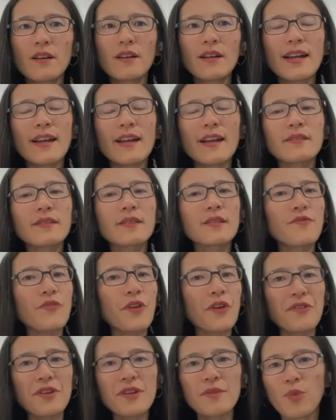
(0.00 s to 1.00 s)
It's
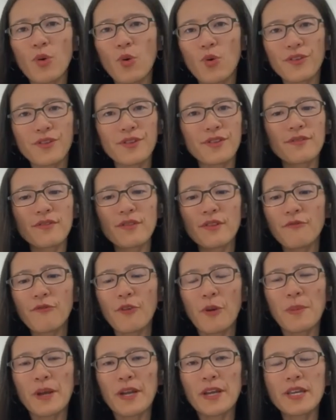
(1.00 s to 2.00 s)
very important
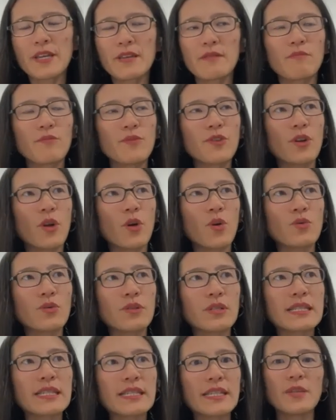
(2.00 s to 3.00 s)
from a
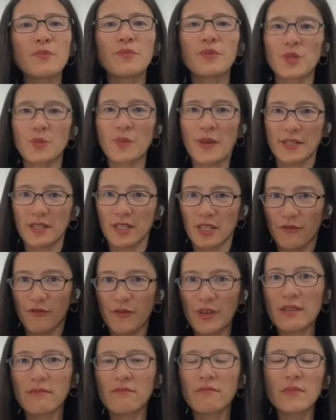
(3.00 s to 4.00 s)
Citi perspective,
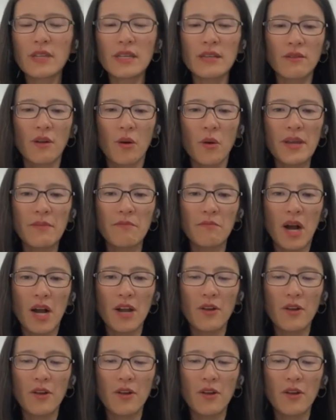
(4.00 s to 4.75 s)
and in my